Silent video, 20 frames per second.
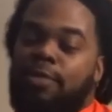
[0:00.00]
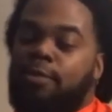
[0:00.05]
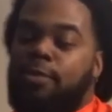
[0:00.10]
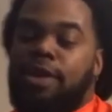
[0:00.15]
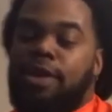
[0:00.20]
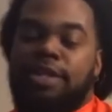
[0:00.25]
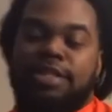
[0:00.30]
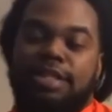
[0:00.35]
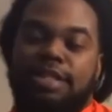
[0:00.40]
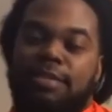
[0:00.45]
we
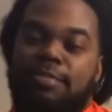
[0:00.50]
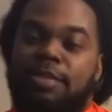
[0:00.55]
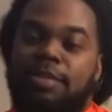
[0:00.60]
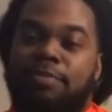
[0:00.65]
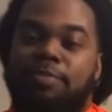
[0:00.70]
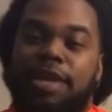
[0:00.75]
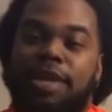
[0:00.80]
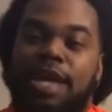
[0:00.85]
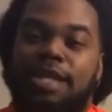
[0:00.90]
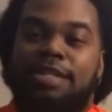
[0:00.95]
want teams
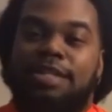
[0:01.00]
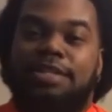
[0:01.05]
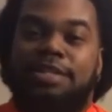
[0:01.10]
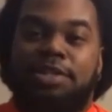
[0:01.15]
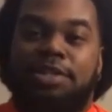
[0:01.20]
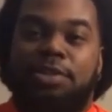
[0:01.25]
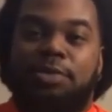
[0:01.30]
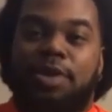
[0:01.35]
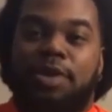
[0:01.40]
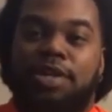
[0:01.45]
in passing
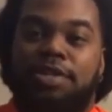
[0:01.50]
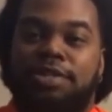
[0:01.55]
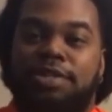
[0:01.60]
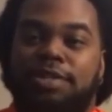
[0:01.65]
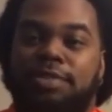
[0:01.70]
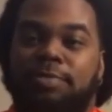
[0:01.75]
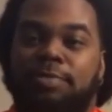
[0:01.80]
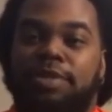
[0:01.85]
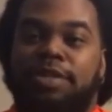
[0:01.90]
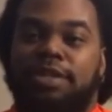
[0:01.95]

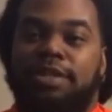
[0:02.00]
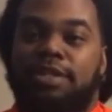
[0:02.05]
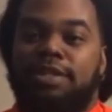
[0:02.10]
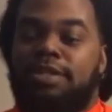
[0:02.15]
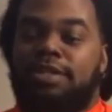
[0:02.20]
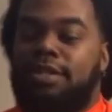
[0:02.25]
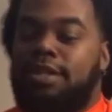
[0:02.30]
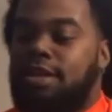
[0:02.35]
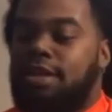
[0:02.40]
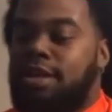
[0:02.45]
situations because